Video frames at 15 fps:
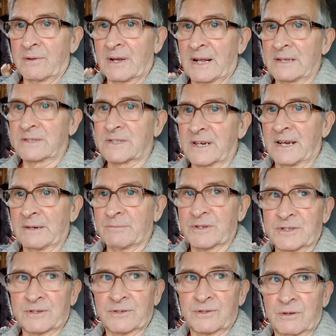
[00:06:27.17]

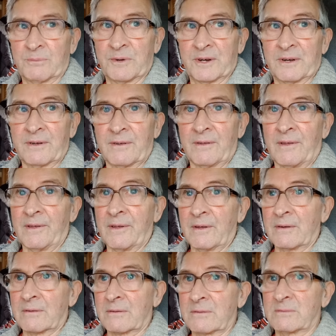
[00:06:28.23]
Alzheimer's or something?
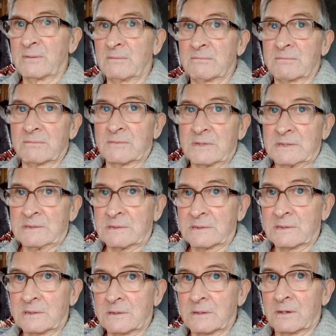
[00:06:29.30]

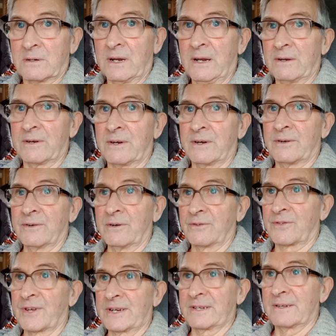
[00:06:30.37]
You don't
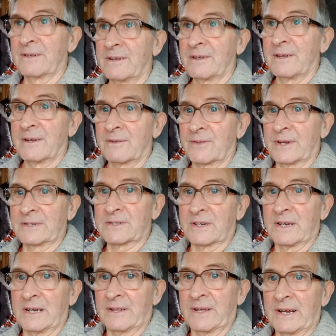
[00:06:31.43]
think things
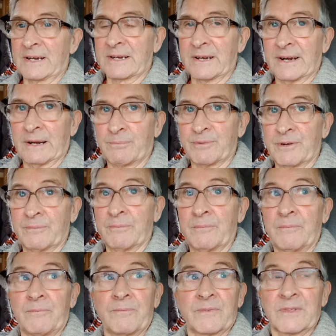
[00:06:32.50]
like that can happen.
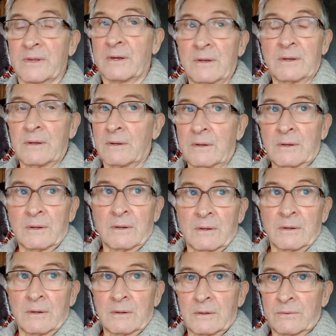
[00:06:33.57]

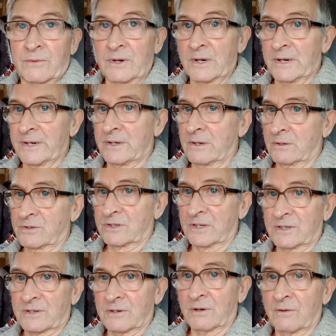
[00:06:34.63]
Really dodgy
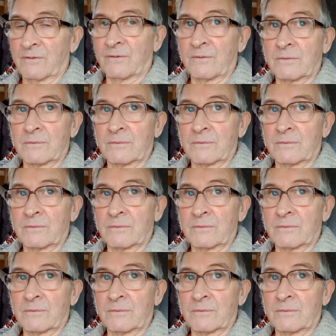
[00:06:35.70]
stuff.